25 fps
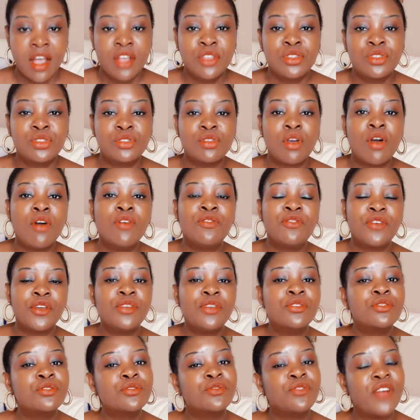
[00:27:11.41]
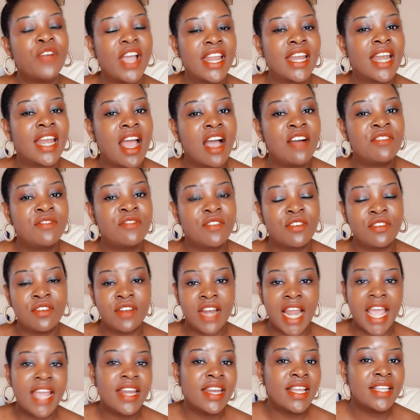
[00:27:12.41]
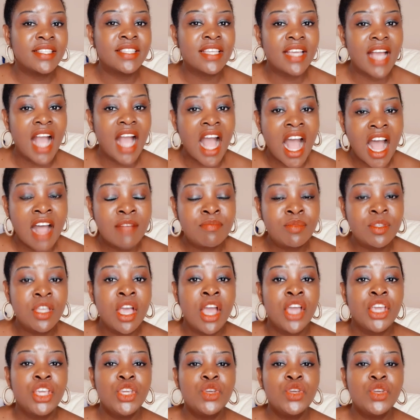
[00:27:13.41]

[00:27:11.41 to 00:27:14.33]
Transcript: So for you to find love on online dating apps,